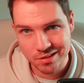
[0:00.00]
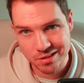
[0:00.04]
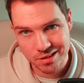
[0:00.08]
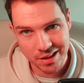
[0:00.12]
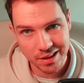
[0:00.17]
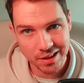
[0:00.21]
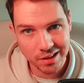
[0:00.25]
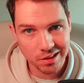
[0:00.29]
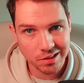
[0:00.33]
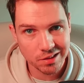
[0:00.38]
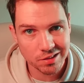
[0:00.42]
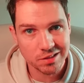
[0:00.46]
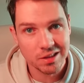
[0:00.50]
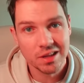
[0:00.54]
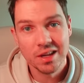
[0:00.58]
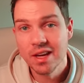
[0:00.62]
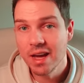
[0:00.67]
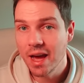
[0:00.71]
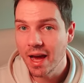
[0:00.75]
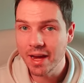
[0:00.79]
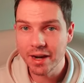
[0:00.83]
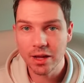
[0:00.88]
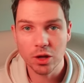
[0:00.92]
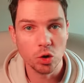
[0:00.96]
skills,
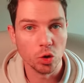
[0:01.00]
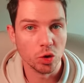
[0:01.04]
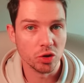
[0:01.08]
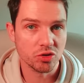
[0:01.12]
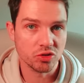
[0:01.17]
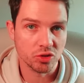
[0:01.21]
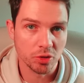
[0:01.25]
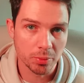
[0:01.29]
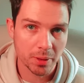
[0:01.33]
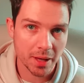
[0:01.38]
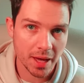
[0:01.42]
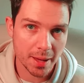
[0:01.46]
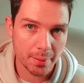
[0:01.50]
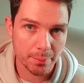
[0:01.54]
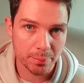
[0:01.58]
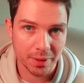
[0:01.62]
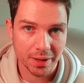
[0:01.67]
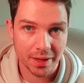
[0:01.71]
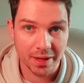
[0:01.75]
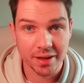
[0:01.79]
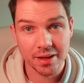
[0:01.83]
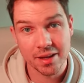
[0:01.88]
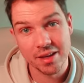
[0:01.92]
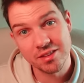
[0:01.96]
and of course some
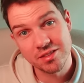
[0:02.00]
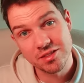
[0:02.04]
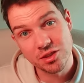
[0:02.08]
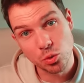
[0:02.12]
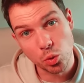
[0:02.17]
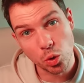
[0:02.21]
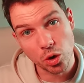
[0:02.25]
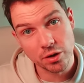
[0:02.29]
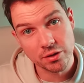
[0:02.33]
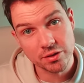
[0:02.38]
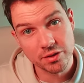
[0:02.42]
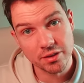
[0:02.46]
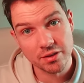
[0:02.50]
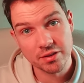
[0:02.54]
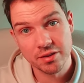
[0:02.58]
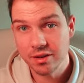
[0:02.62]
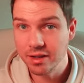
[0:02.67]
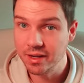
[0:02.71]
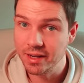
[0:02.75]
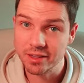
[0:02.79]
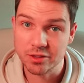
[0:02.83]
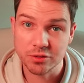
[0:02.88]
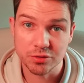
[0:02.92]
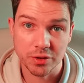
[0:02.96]
gameplay. Is he worth it?
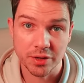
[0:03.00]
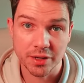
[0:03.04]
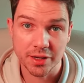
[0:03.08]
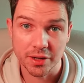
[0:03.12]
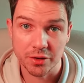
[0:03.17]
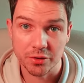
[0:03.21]
Let's find